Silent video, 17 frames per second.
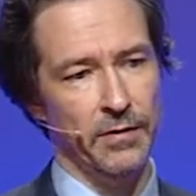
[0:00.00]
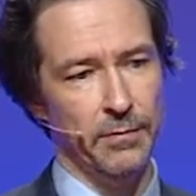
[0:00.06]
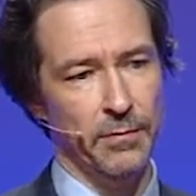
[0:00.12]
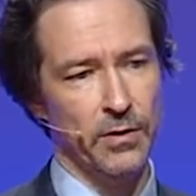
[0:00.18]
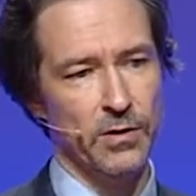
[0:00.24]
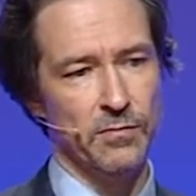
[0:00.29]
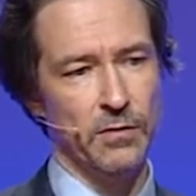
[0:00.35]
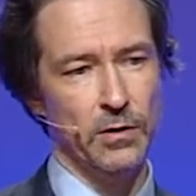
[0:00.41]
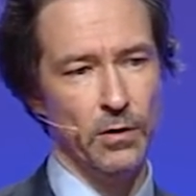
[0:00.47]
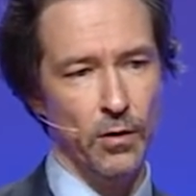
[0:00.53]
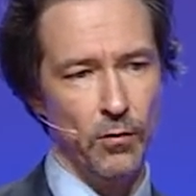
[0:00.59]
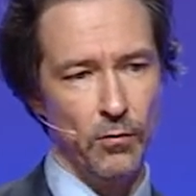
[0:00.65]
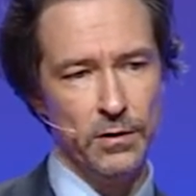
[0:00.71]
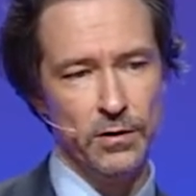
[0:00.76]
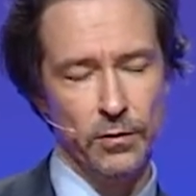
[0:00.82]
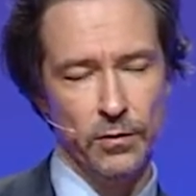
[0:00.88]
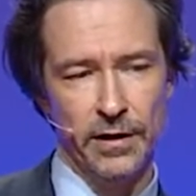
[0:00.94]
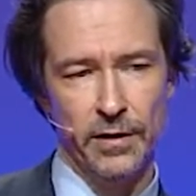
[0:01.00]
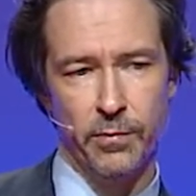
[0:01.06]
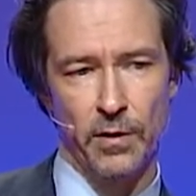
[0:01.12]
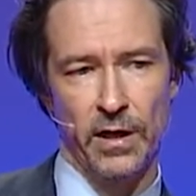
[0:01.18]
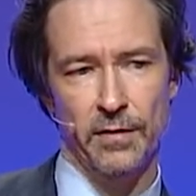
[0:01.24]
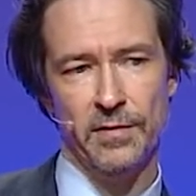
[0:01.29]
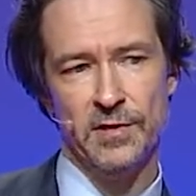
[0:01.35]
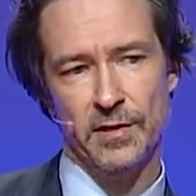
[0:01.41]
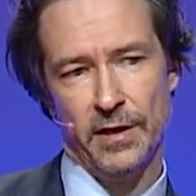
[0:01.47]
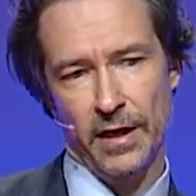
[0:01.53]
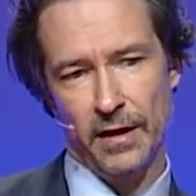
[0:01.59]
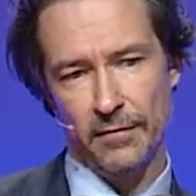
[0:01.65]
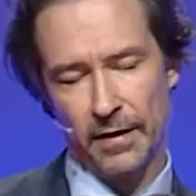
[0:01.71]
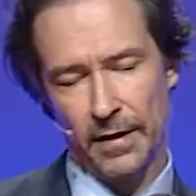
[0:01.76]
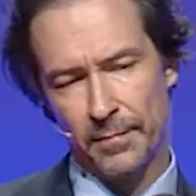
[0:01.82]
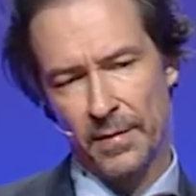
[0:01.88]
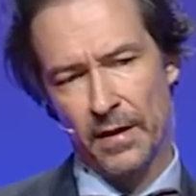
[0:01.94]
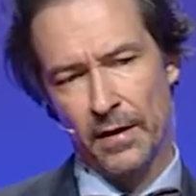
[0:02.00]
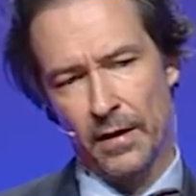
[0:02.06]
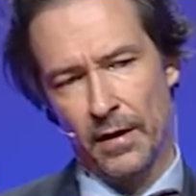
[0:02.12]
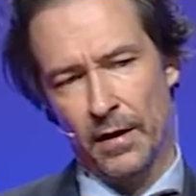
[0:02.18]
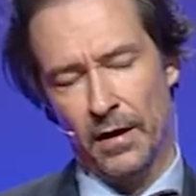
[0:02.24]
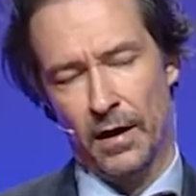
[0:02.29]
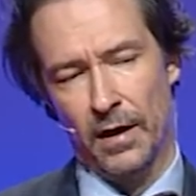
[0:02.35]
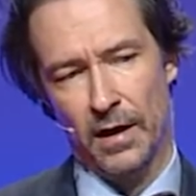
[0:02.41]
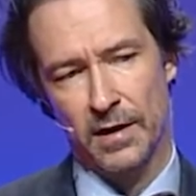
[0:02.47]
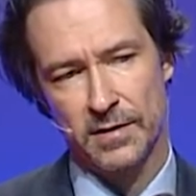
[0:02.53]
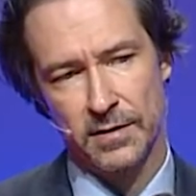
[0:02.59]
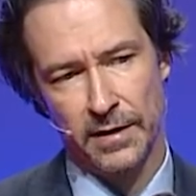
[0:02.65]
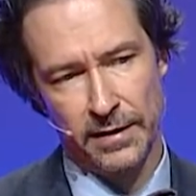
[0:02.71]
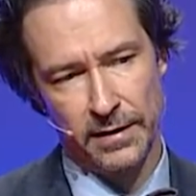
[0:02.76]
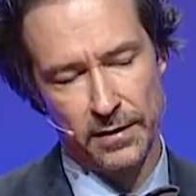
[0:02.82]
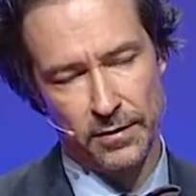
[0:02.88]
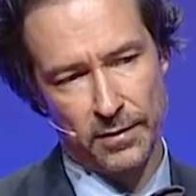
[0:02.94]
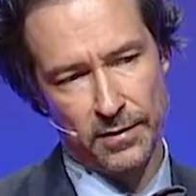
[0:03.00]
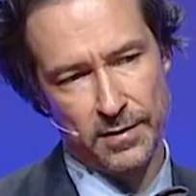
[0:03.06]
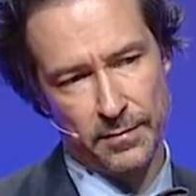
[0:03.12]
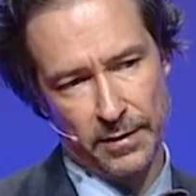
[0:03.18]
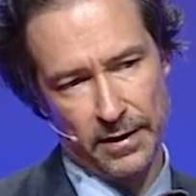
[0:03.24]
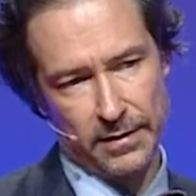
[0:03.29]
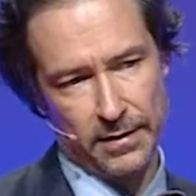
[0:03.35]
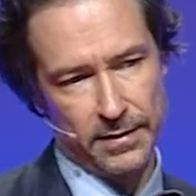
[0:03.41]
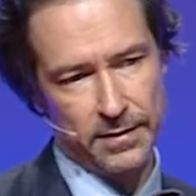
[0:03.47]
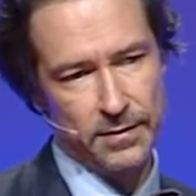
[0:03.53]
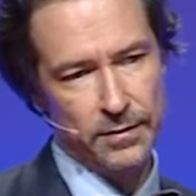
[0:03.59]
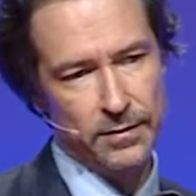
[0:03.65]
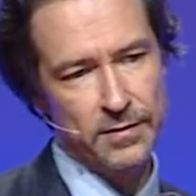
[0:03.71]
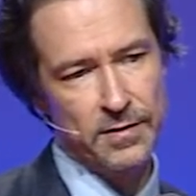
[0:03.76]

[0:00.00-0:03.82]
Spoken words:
Because we don't want to leak privacy. I have a slide that talks about that too.